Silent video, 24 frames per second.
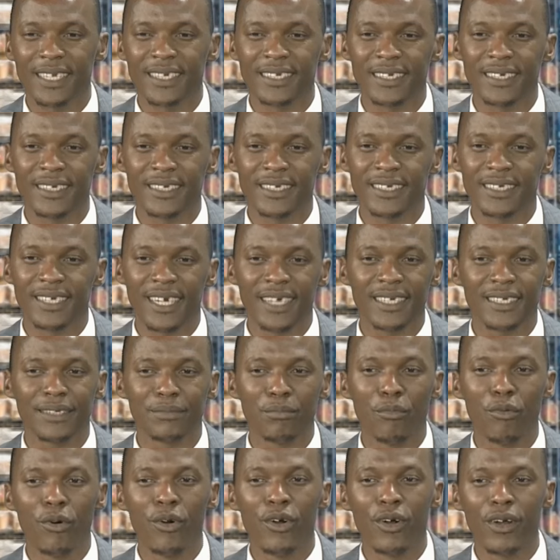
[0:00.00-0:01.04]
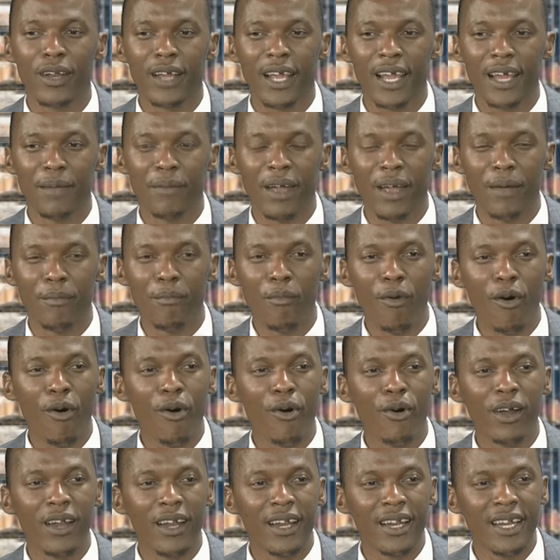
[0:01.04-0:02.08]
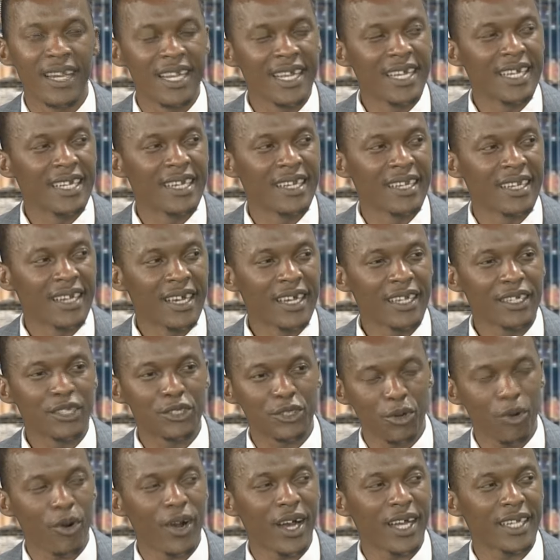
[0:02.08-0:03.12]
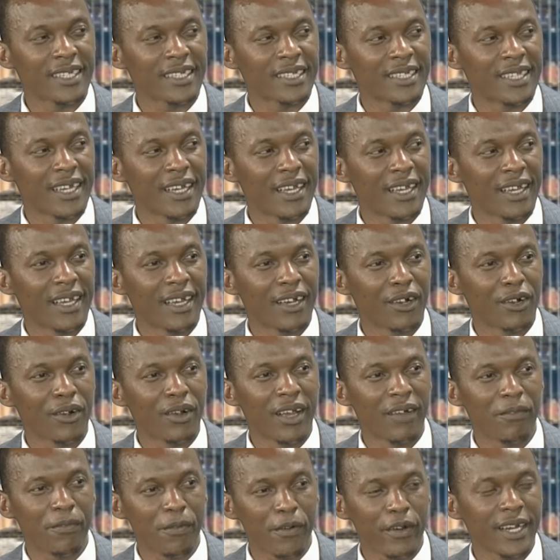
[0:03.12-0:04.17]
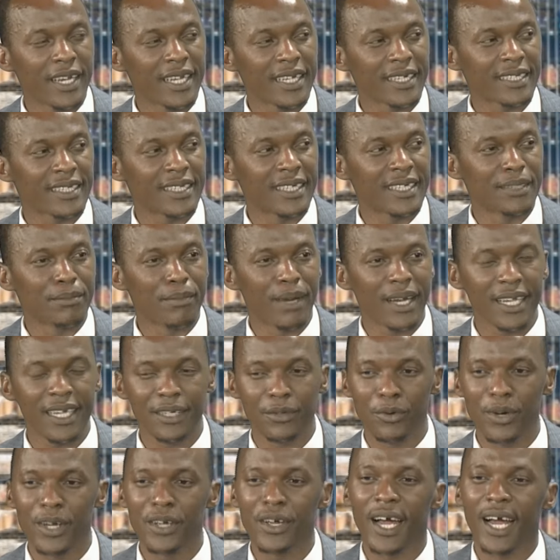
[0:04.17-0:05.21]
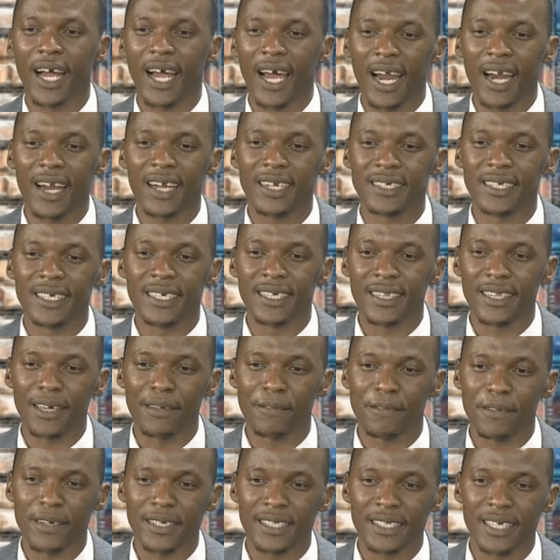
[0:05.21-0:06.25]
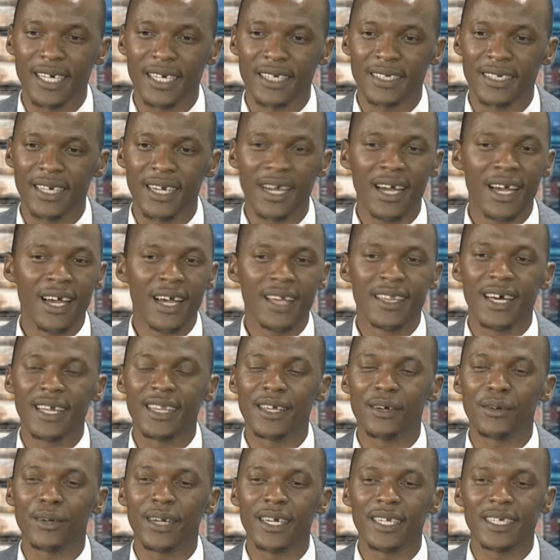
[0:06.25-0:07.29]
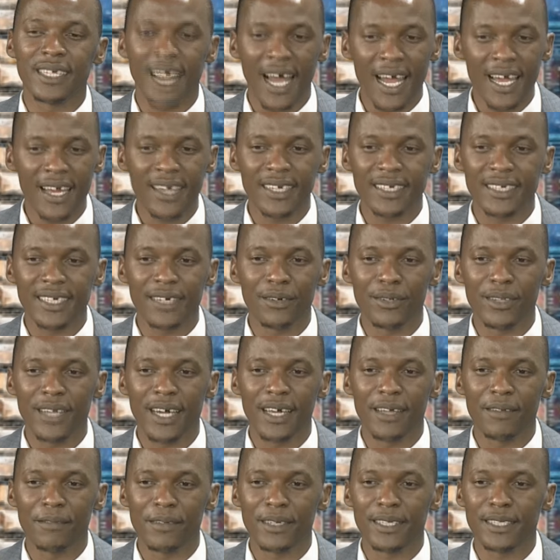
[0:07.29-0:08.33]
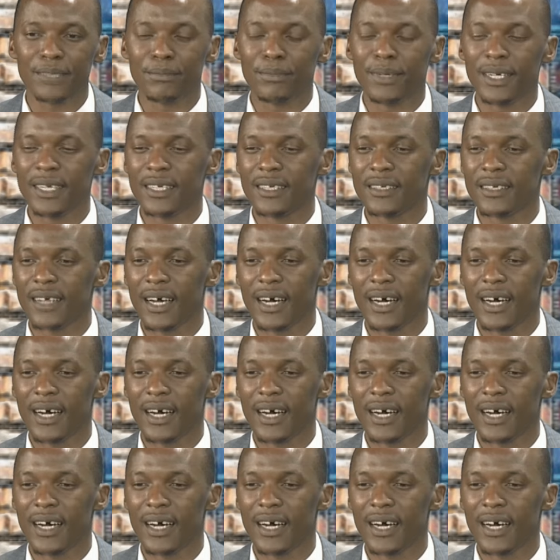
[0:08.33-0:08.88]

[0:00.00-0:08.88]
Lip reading: mm-hmm. it's just more a more lean towards the foreign exchange market, where you are guaranteeing the investors that they'll get high return on their investment,